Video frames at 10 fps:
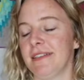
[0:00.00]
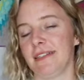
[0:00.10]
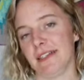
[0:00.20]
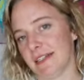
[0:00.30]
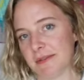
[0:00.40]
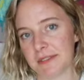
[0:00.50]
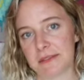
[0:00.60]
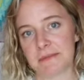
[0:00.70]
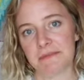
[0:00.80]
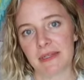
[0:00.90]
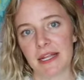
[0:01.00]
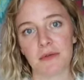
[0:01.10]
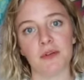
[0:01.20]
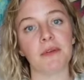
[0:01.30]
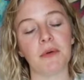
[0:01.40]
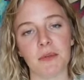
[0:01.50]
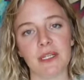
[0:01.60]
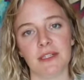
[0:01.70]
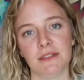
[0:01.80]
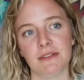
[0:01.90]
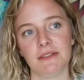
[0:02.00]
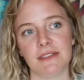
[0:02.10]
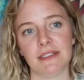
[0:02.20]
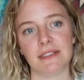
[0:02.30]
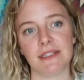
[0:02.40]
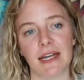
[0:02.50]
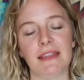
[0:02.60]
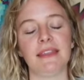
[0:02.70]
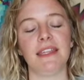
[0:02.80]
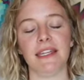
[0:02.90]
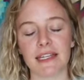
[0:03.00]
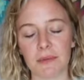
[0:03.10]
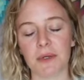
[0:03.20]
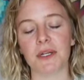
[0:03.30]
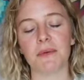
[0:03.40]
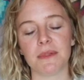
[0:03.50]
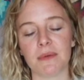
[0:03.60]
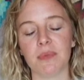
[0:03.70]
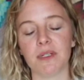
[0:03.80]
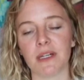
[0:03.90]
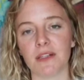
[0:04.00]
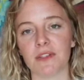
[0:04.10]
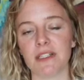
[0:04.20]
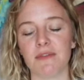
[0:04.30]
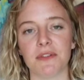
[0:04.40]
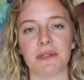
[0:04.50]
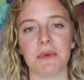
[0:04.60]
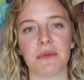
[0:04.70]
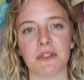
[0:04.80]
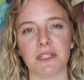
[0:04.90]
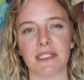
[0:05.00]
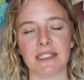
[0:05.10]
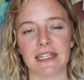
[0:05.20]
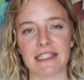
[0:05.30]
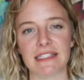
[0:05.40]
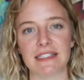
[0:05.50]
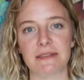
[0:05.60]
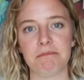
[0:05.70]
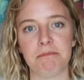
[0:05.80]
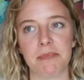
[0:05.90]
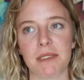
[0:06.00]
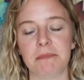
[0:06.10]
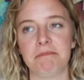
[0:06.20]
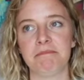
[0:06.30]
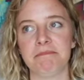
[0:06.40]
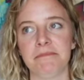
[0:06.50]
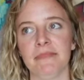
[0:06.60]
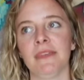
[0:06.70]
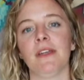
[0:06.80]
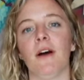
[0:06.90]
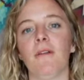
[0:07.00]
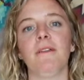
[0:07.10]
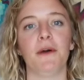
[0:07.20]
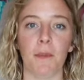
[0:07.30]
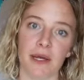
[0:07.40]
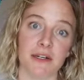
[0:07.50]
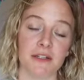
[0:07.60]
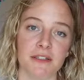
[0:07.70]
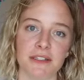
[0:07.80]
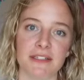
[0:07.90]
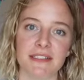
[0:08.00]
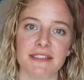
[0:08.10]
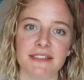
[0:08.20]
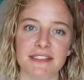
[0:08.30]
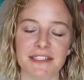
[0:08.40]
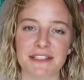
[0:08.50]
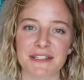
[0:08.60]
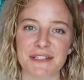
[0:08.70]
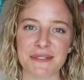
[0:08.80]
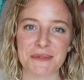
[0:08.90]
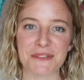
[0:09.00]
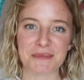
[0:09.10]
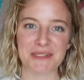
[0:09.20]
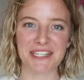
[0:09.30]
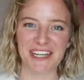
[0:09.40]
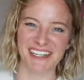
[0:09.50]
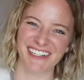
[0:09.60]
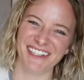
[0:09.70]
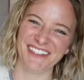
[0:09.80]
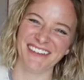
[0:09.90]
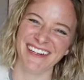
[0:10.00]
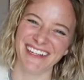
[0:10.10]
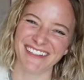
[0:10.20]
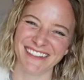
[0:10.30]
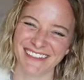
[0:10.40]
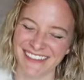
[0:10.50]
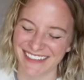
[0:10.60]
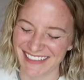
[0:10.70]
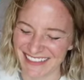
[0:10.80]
And I don't know. I don't know if I want to be... I think I want to go with the book colors, even though they won't look as nice. But I'll feel better because I stuck to the source material.